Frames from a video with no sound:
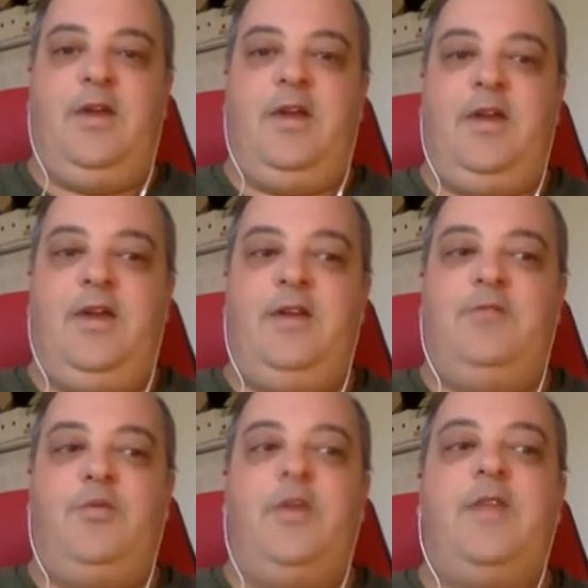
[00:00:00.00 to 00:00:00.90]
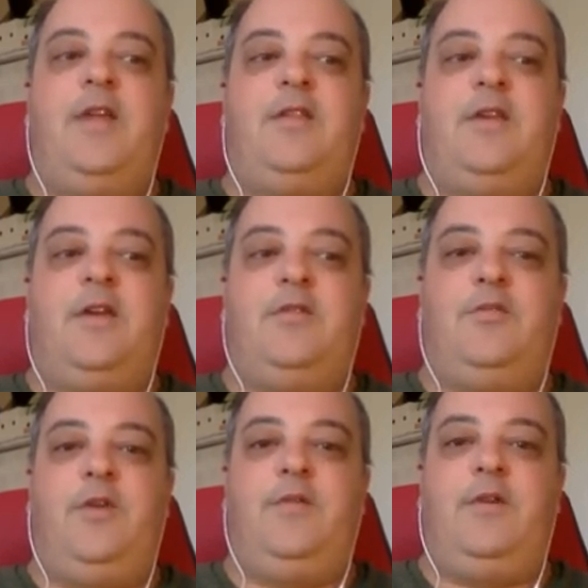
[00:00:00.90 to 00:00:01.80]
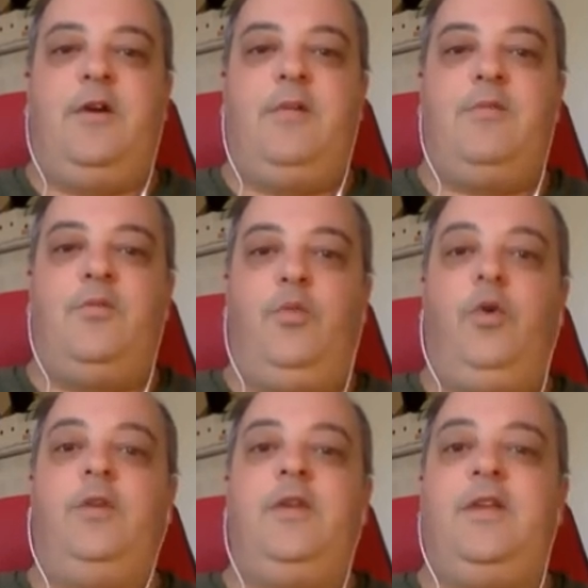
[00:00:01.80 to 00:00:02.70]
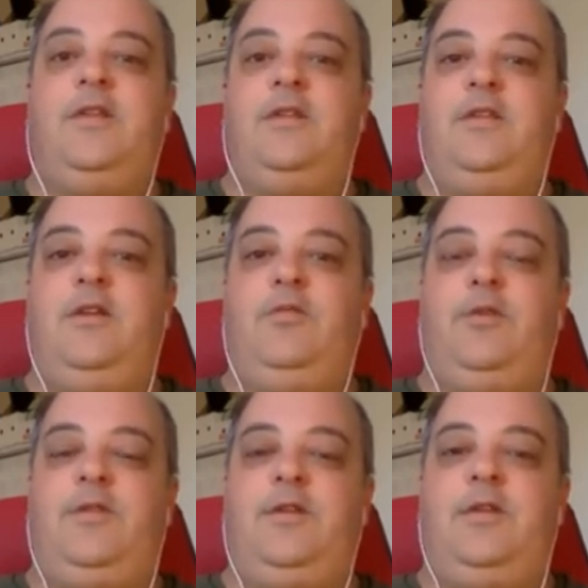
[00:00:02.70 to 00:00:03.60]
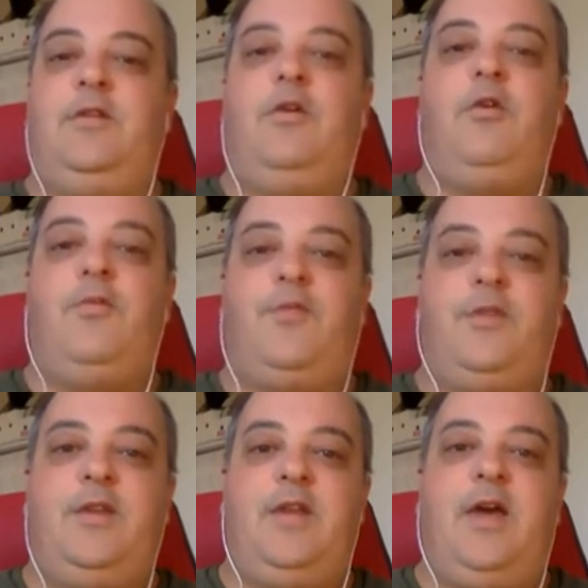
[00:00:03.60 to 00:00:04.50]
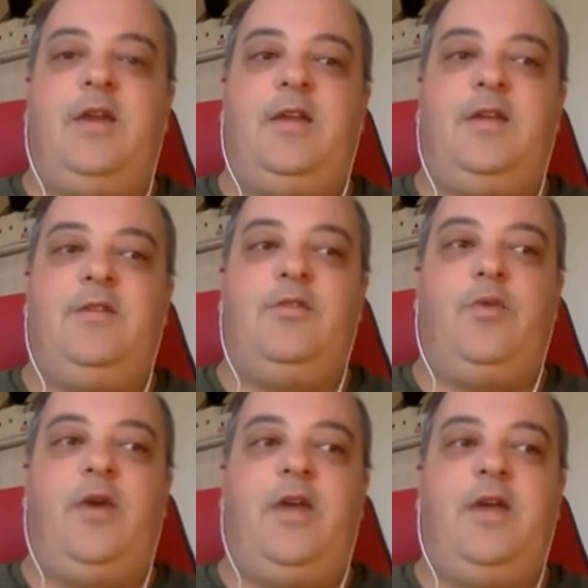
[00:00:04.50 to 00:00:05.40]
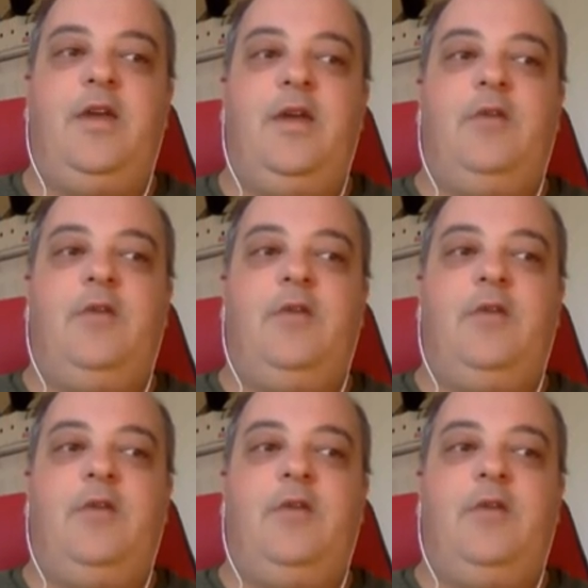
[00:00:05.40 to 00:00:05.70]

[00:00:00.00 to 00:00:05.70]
And when that second wave comes, we'll need to deal with it, and hopefully not in the way